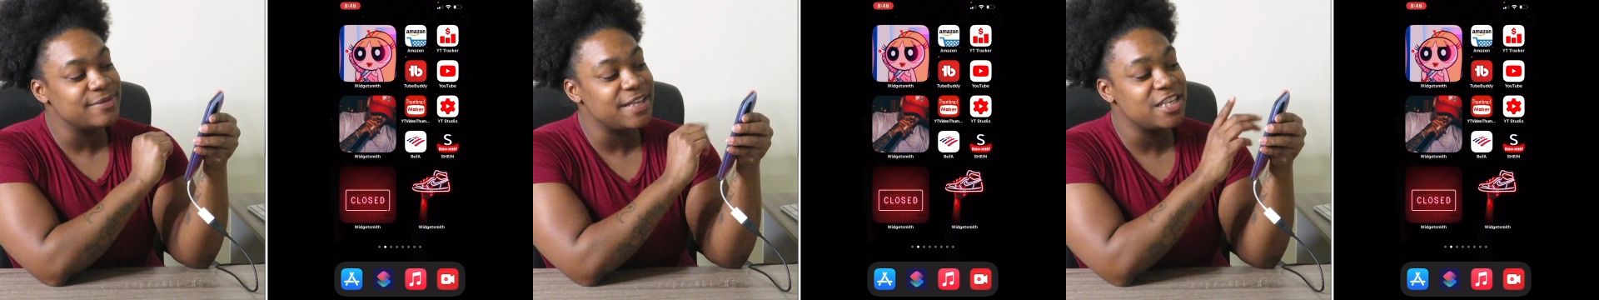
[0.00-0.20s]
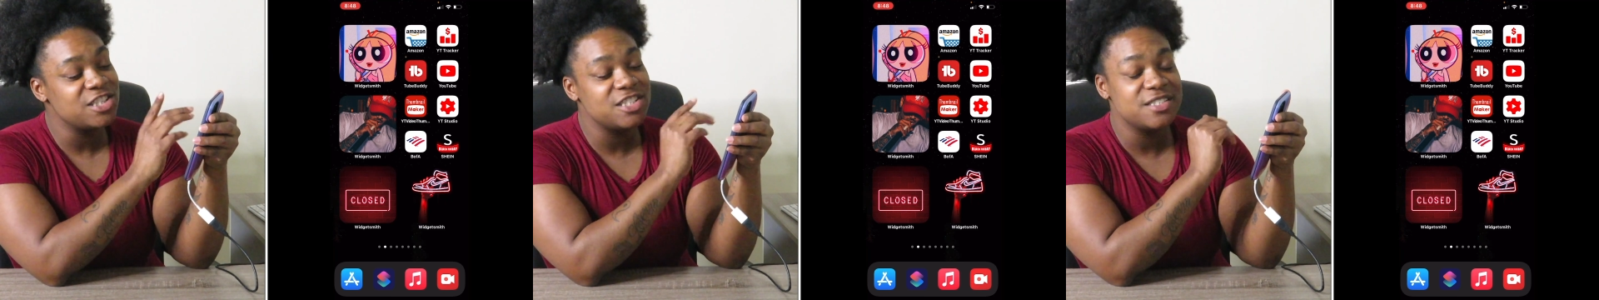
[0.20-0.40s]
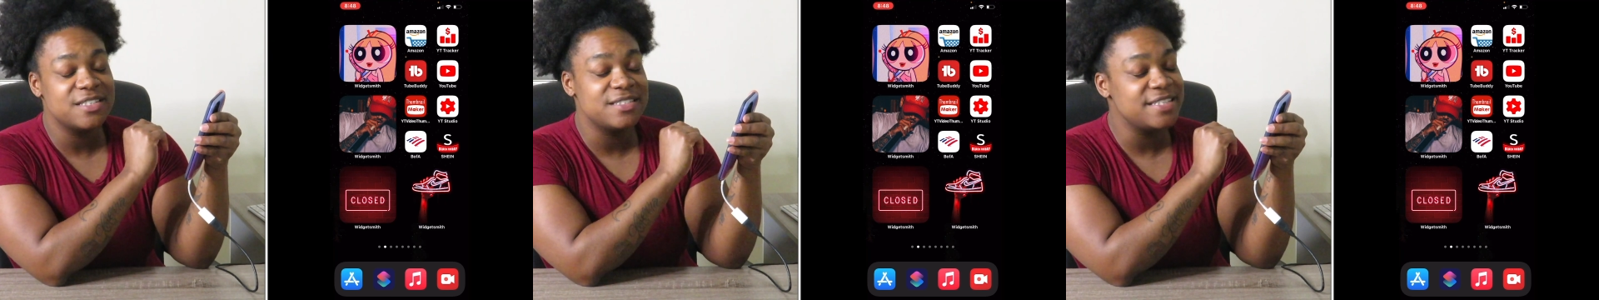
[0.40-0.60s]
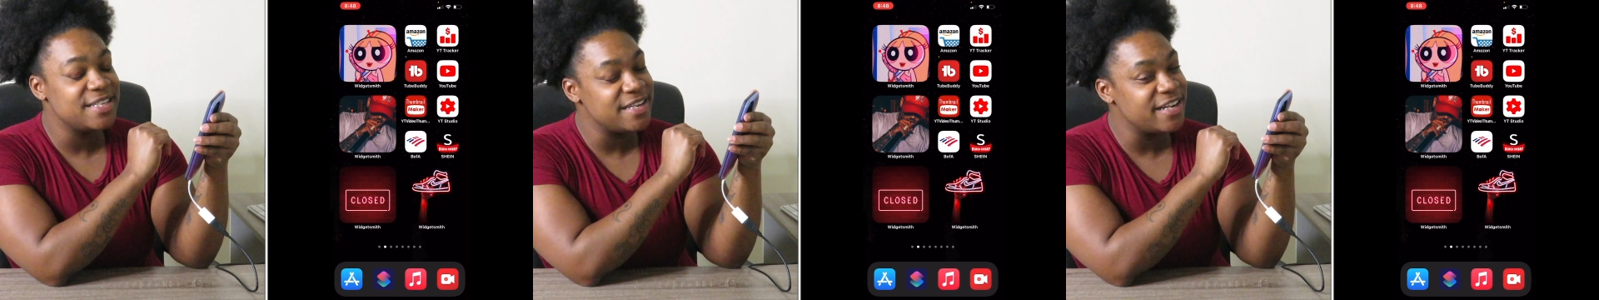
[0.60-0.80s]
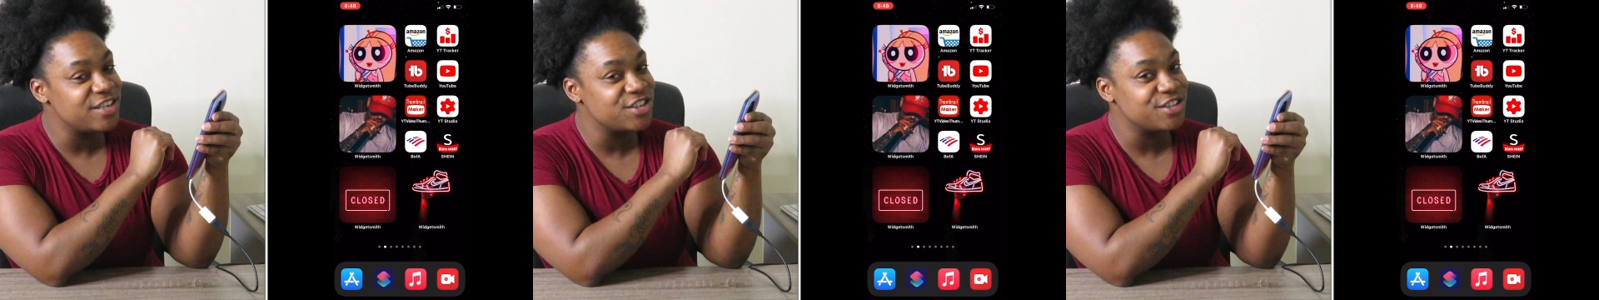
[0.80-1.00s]
And she's a
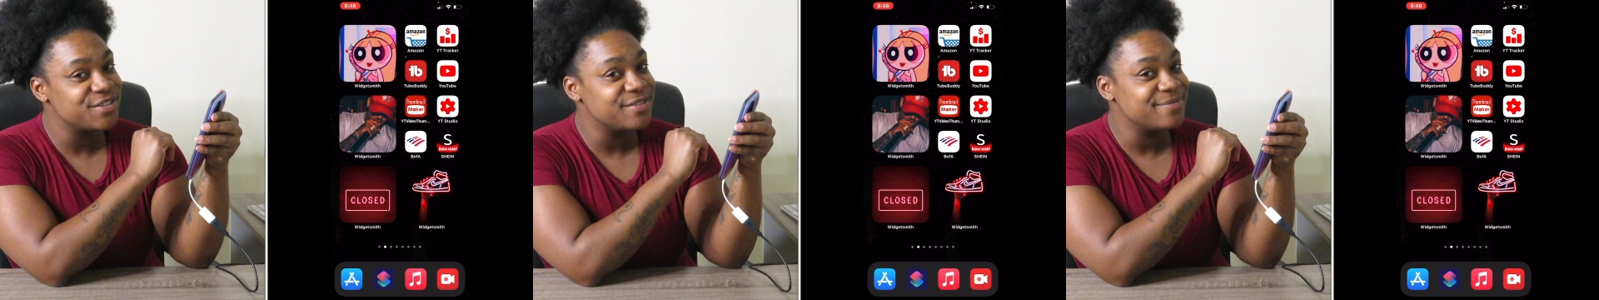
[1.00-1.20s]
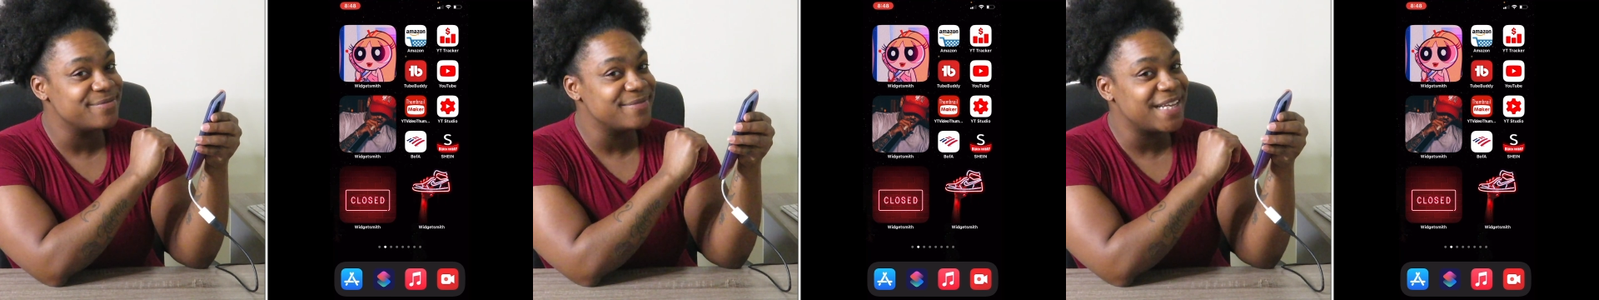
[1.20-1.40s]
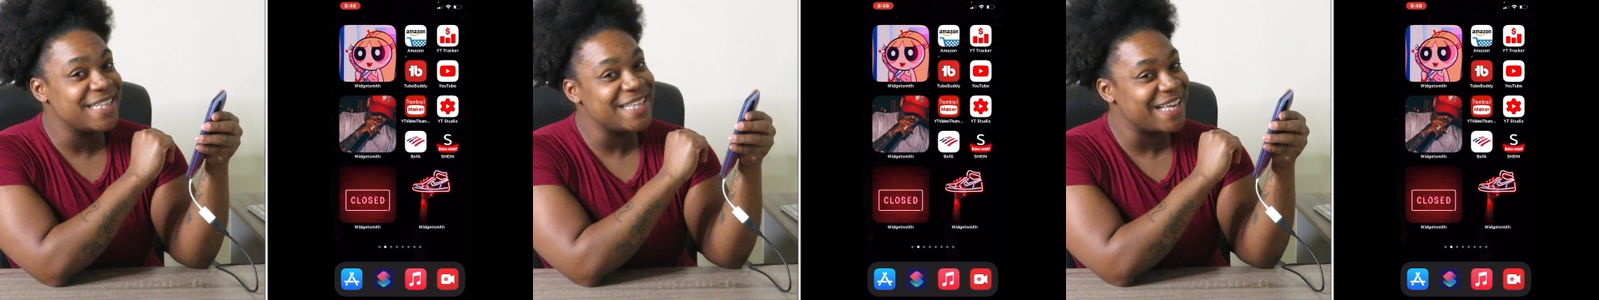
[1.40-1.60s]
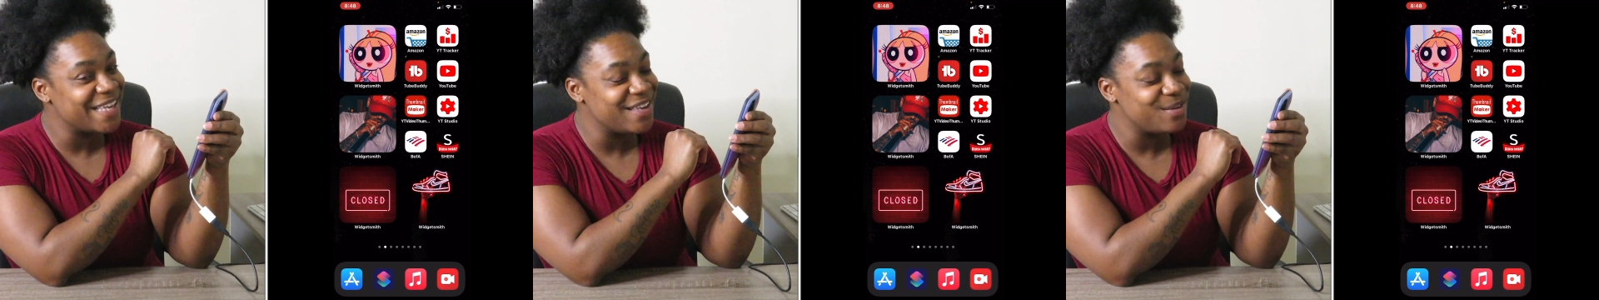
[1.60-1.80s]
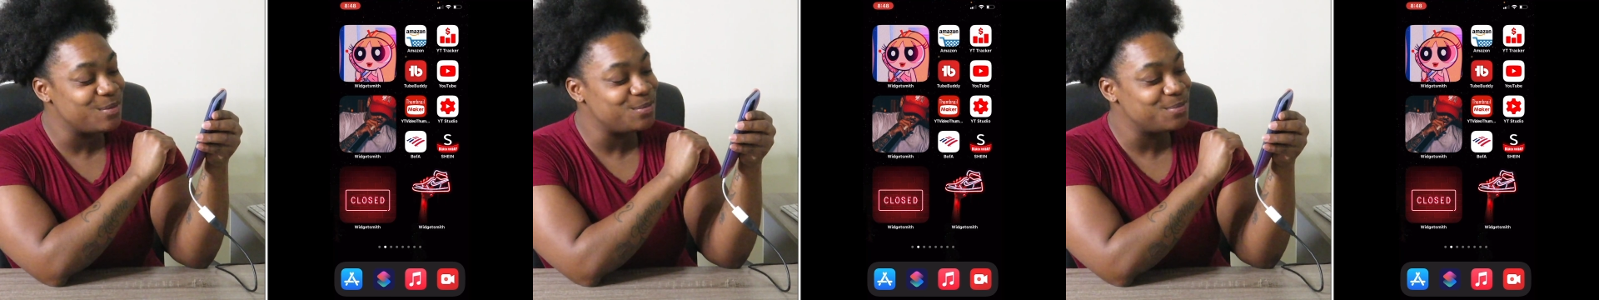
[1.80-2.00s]
teenager, ain't that
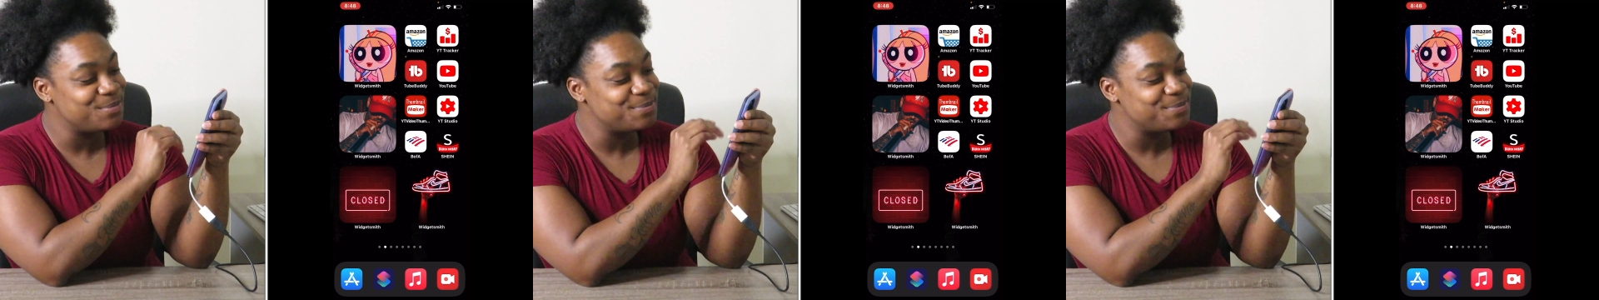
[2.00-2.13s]
cute?